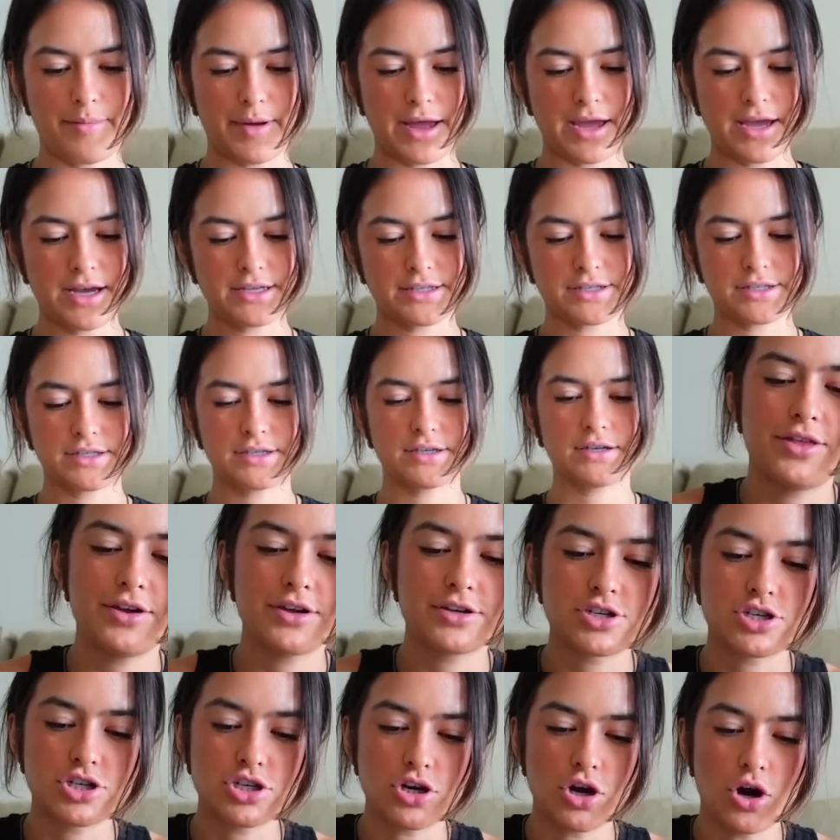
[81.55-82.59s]
Baked. The
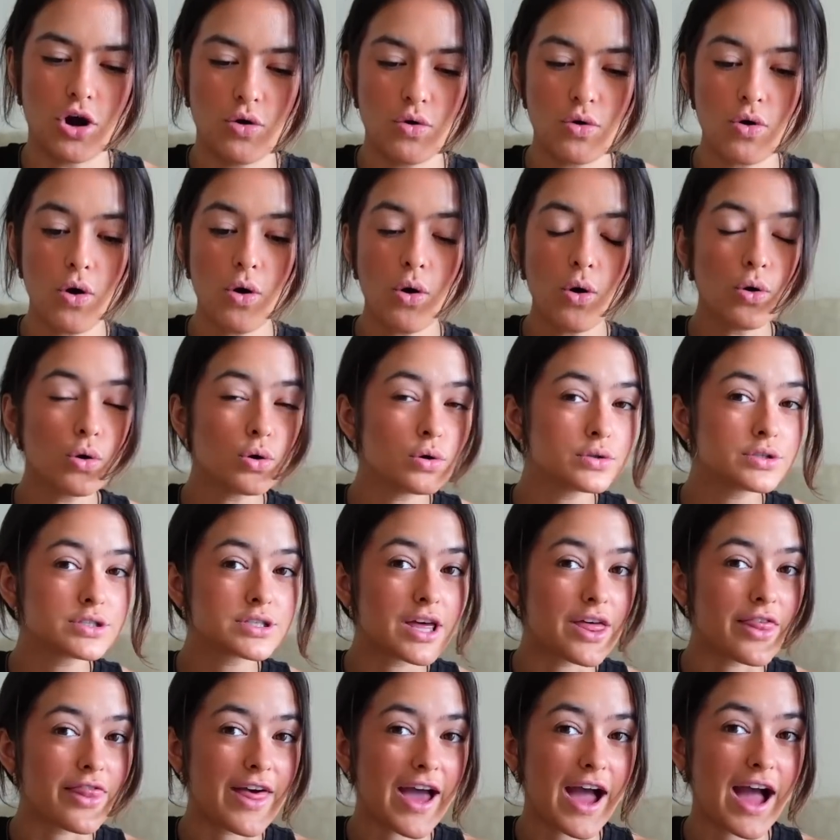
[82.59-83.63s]
chokehold
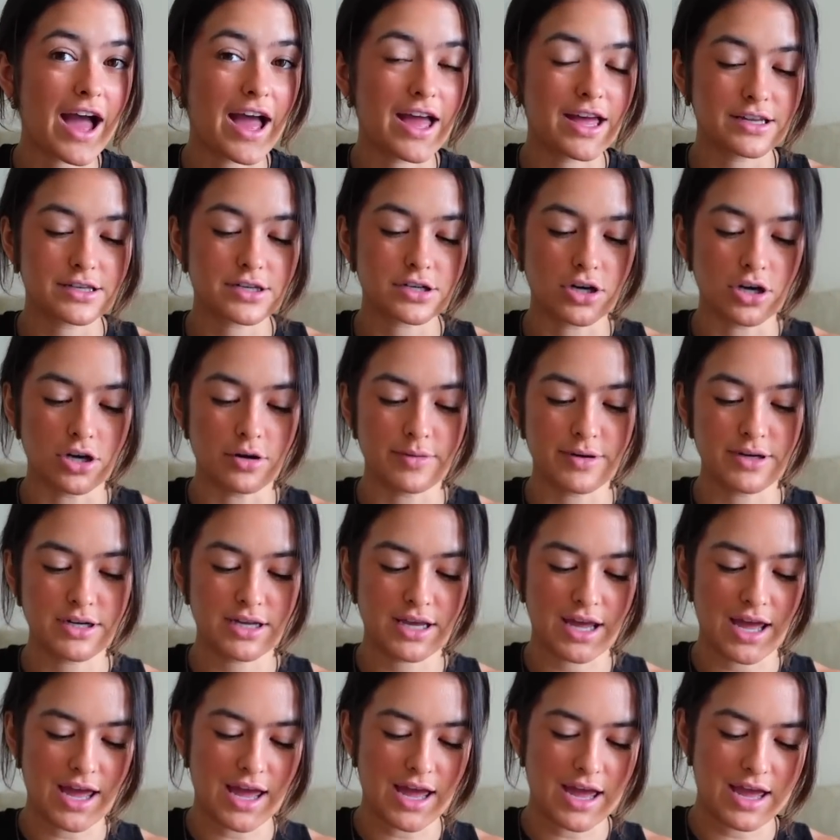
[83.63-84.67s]
that Urban
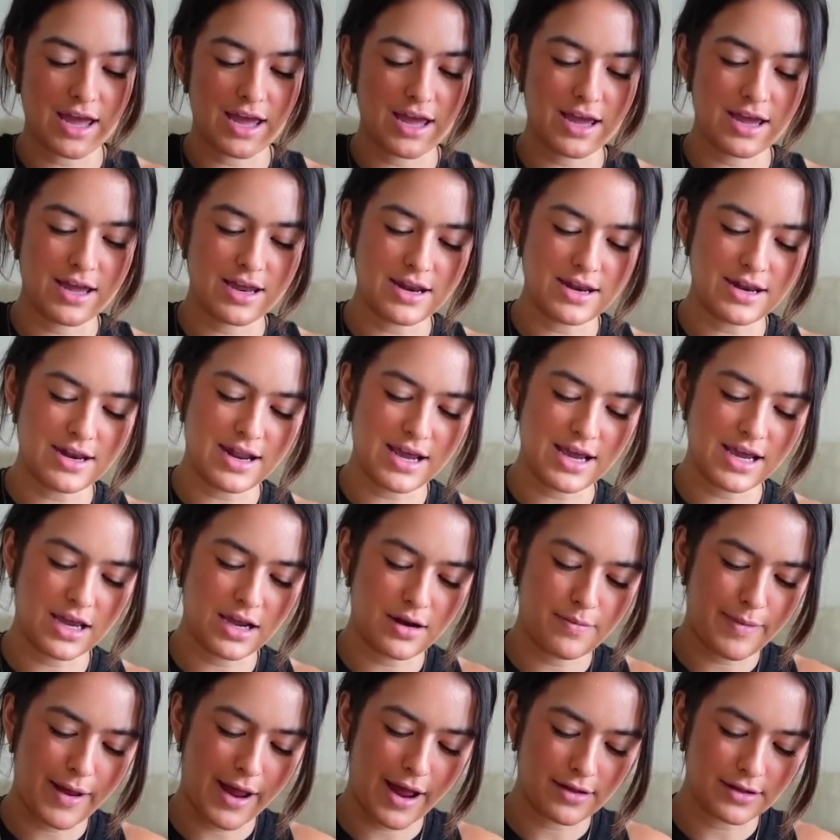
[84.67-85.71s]
Decay
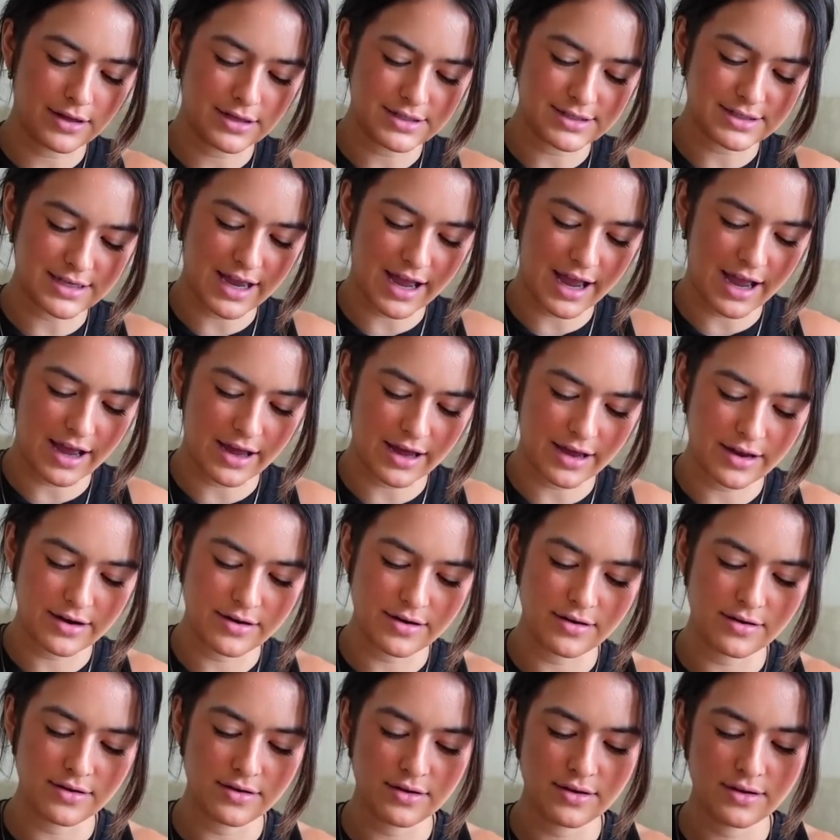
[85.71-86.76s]
Naked palettes had
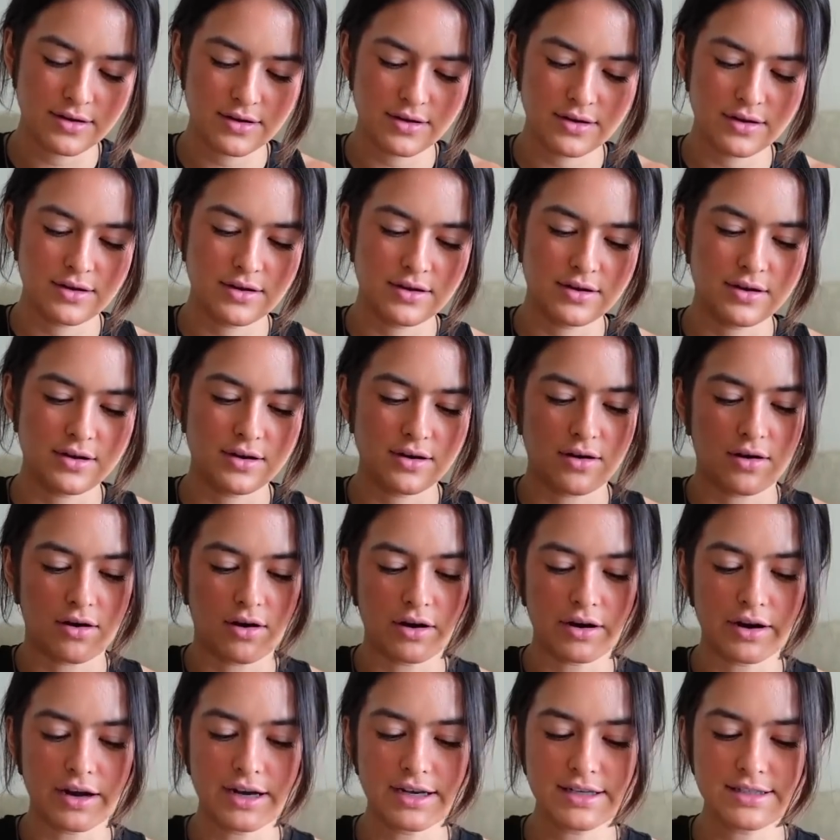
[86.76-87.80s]

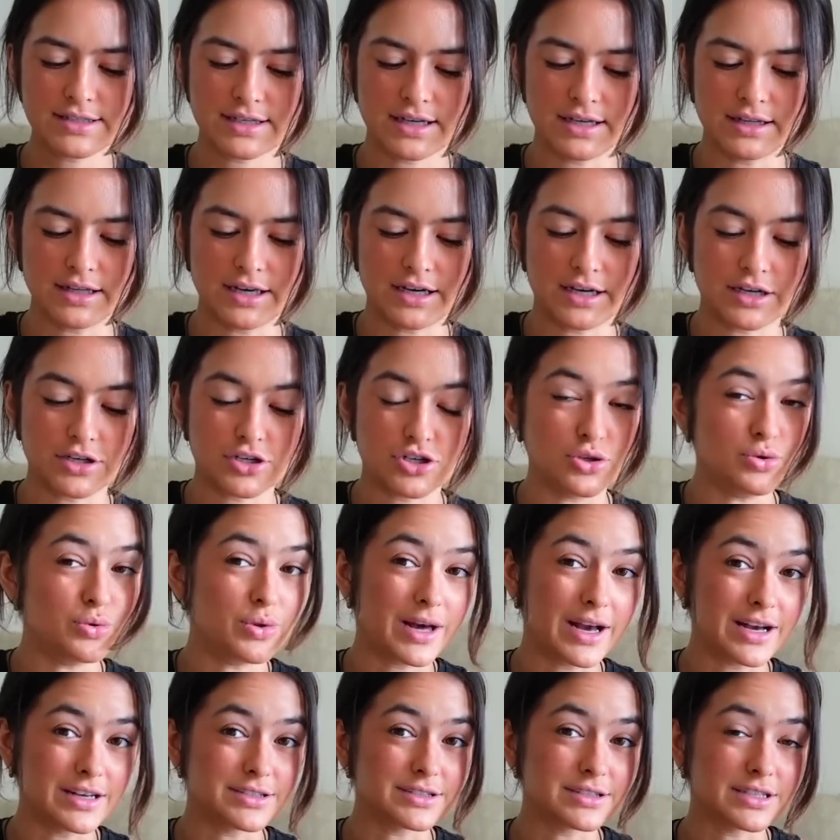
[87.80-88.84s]
on us in like two
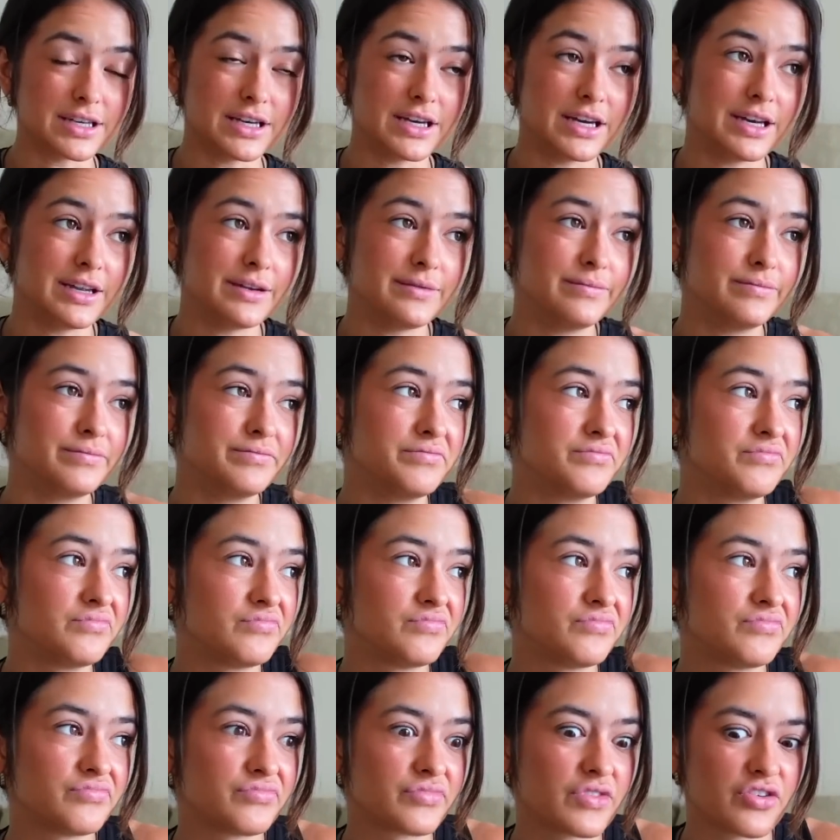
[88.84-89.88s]
thousand
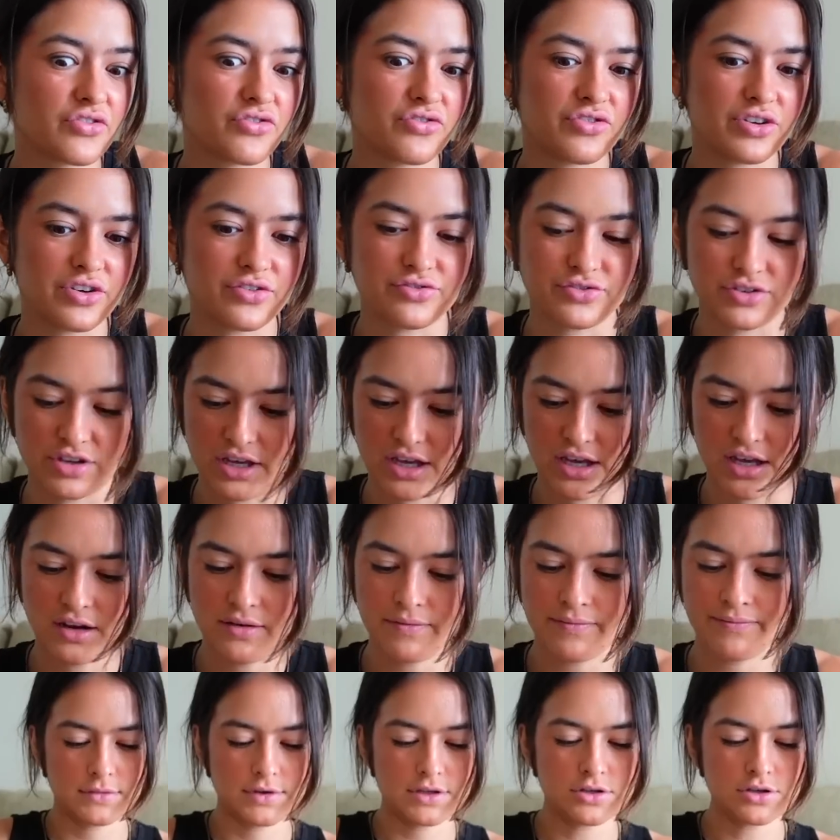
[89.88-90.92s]

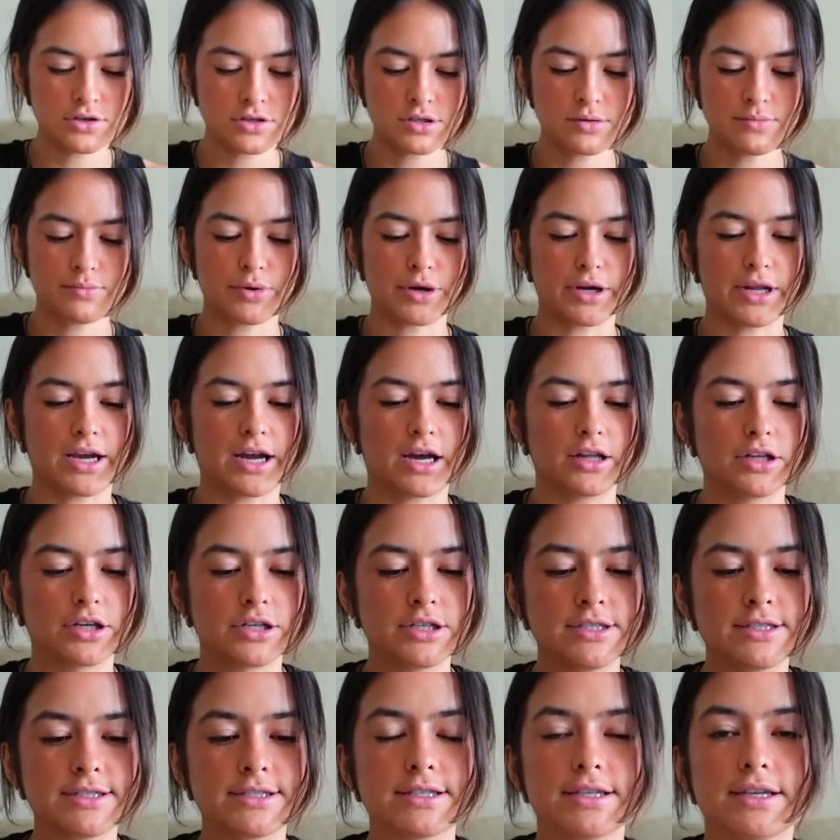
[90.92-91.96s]
fifteen. These are some pretty
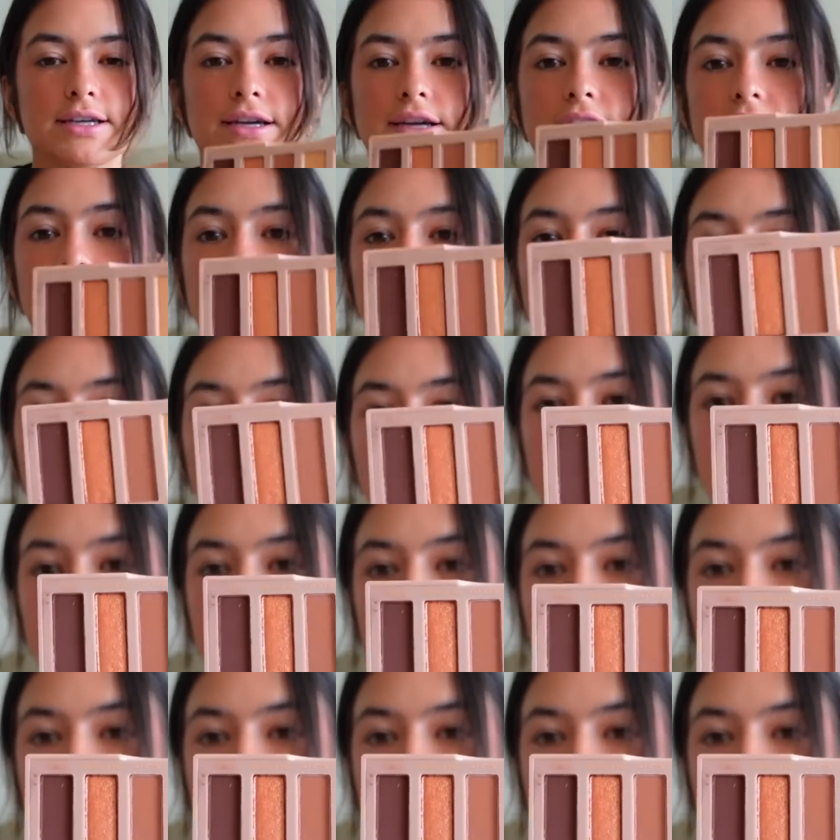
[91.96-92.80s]
colors. I feel